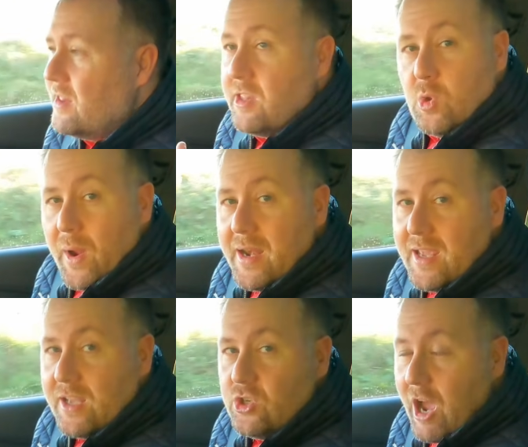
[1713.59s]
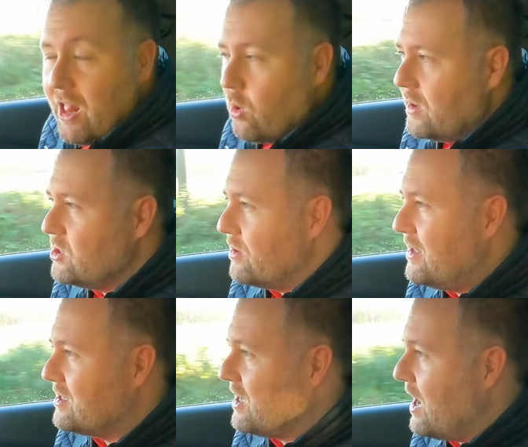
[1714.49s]
the 20-inch alloys
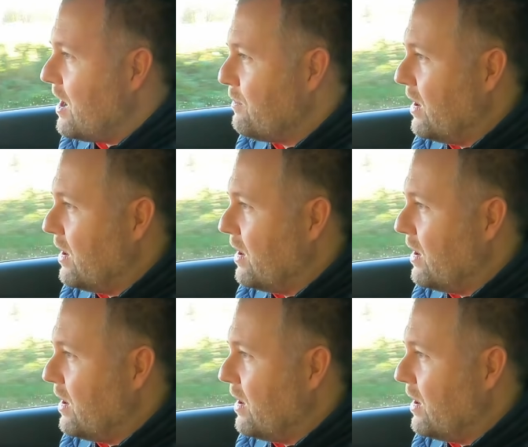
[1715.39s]
on this car,